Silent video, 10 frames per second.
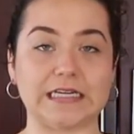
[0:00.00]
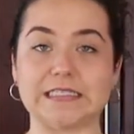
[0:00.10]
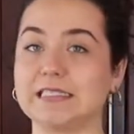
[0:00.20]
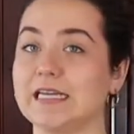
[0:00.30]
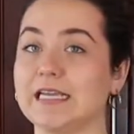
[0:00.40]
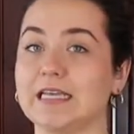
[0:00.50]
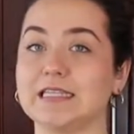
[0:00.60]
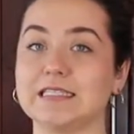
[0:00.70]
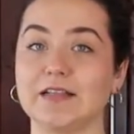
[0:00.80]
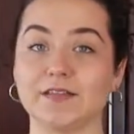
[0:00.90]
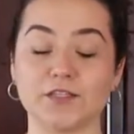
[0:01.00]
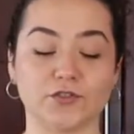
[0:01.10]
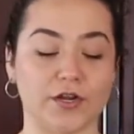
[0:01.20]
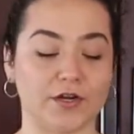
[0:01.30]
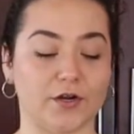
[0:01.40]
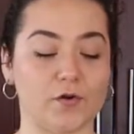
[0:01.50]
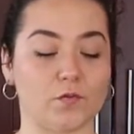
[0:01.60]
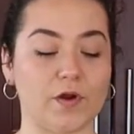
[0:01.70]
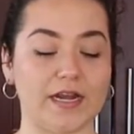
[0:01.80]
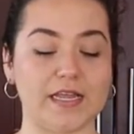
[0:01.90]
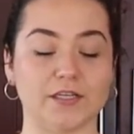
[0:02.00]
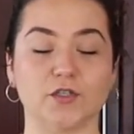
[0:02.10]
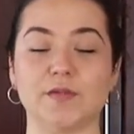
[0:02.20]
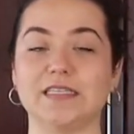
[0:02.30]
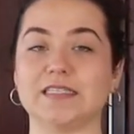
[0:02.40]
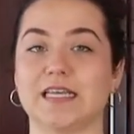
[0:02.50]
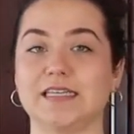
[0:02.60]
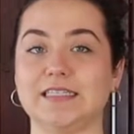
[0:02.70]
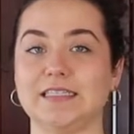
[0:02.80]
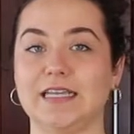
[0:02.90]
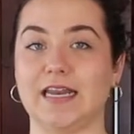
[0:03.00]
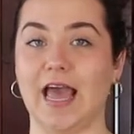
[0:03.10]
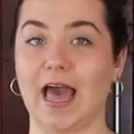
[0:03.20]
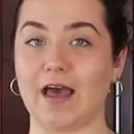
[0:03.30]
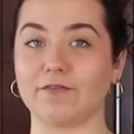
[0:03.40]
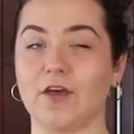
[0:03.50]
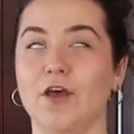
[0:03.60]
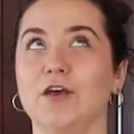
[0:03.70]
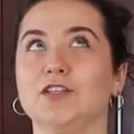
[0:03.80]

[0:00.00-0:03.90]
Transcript: and it's sitting in this lovely strainer ready to be sliced in half.